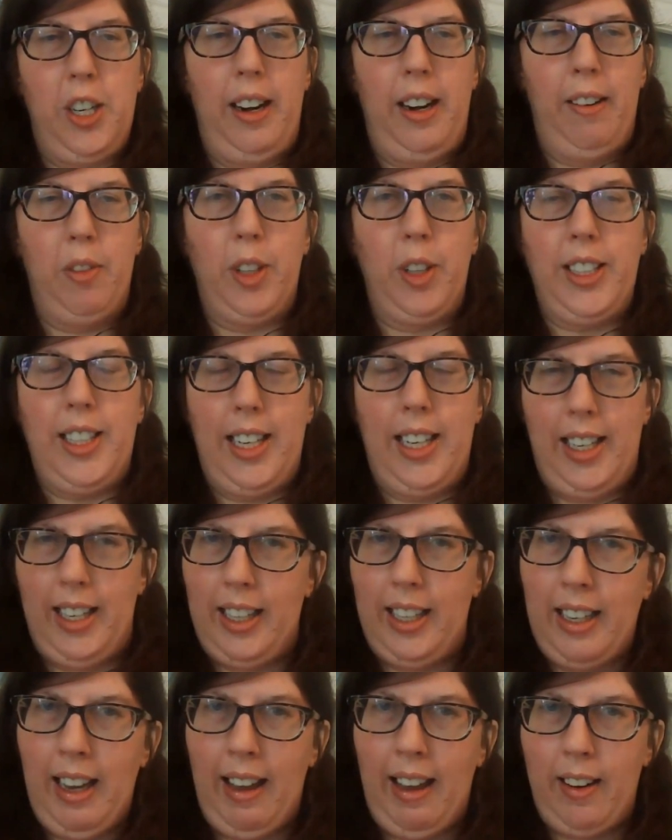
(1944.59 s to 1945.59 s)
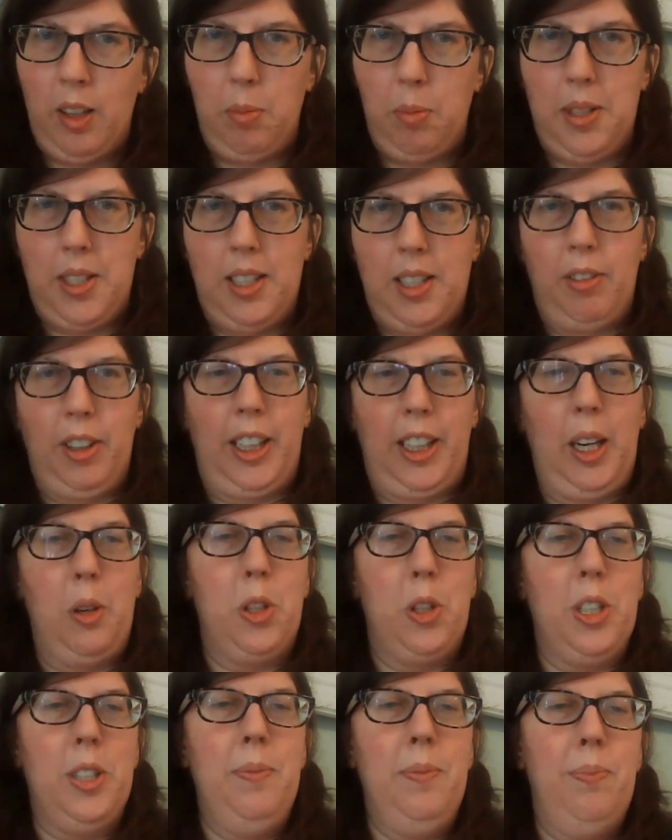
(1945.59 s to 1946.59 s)
every day out of the Pacific
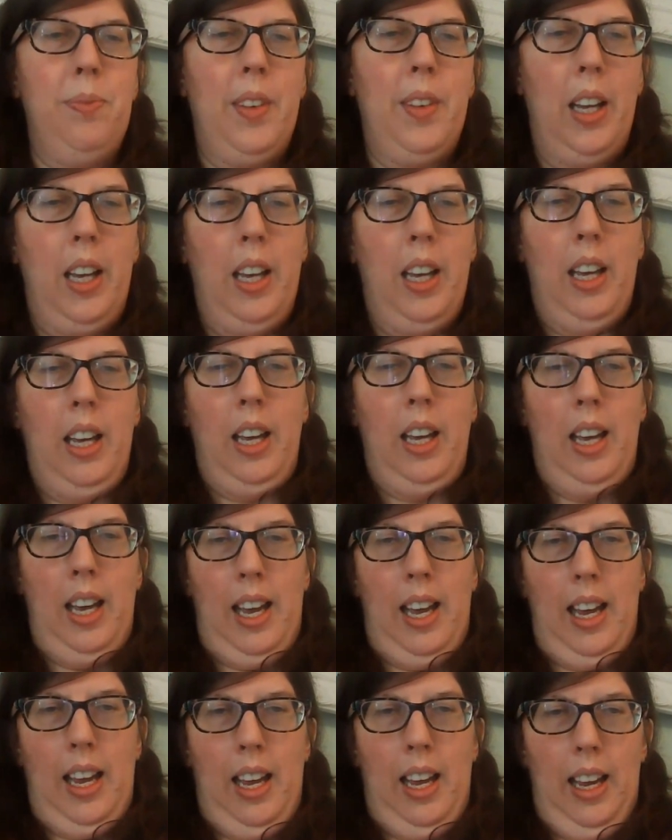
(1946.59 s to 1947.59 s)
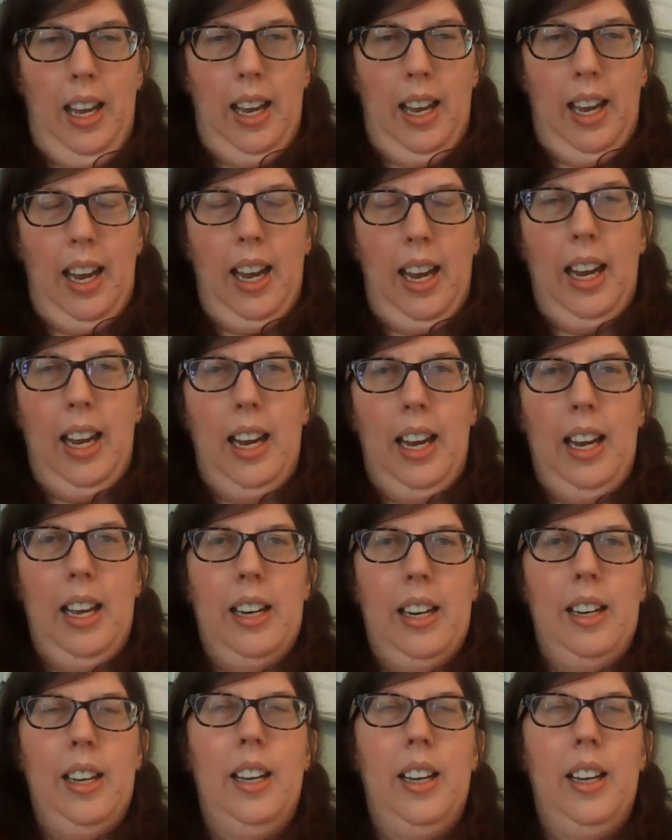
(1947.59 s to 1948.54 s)
Ocean. And